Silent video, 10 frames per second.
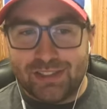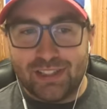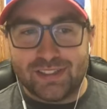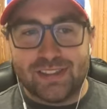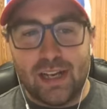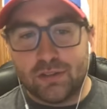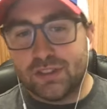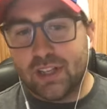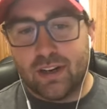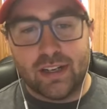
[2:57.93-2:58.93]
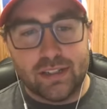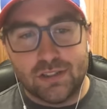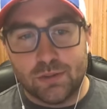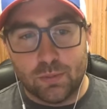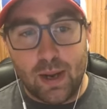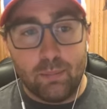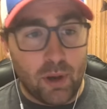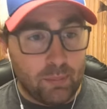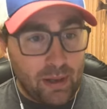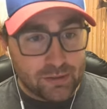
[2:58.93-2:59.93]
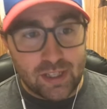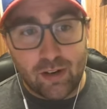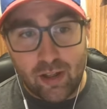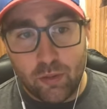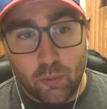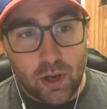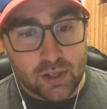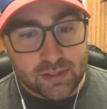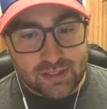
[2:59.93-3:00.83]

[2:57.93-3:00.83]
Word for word: just now starting to ramp up. I was out on the water